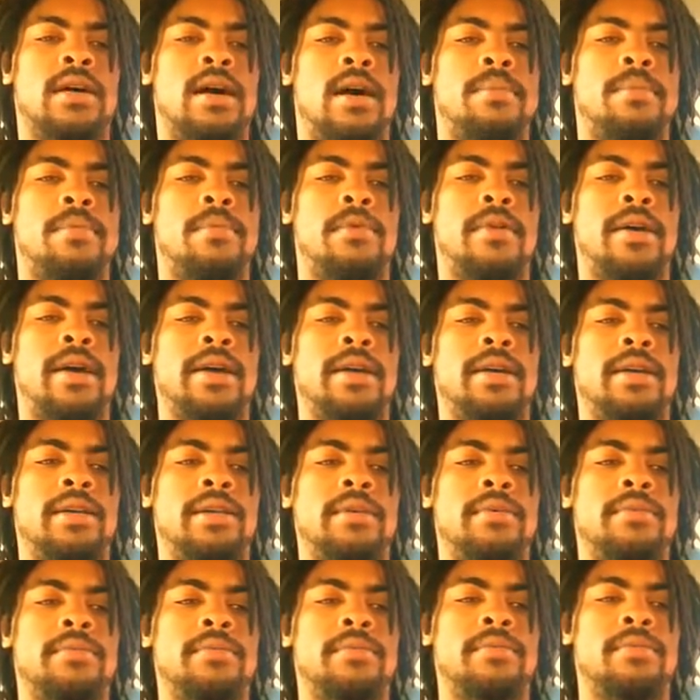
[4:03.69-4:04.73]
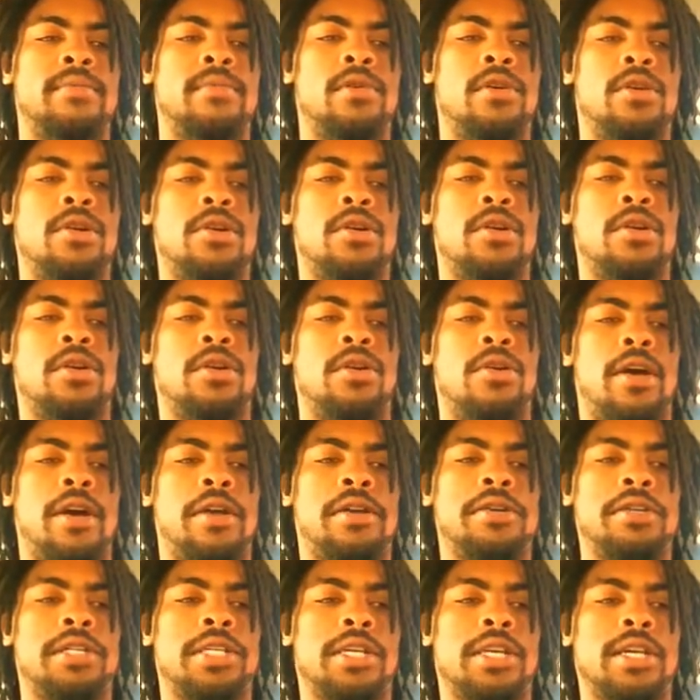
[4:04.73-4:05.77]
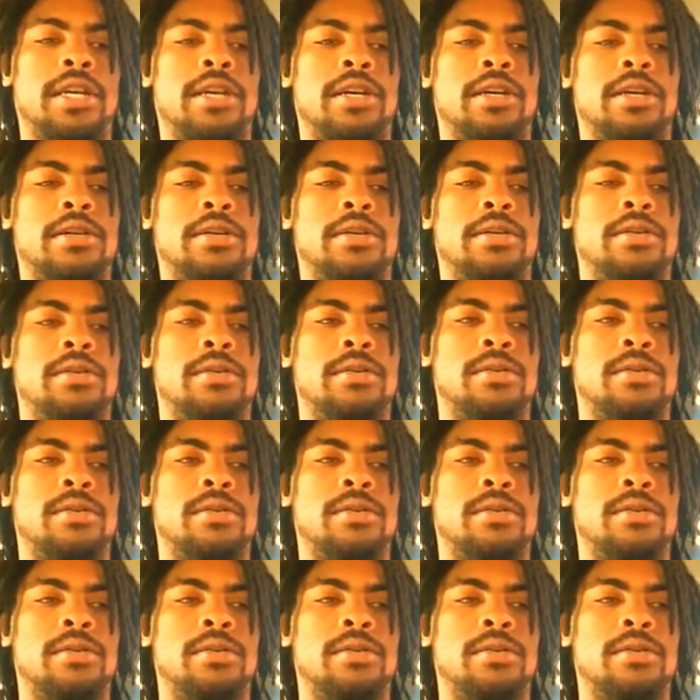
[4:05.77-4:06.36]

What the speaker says: operating on a greater scale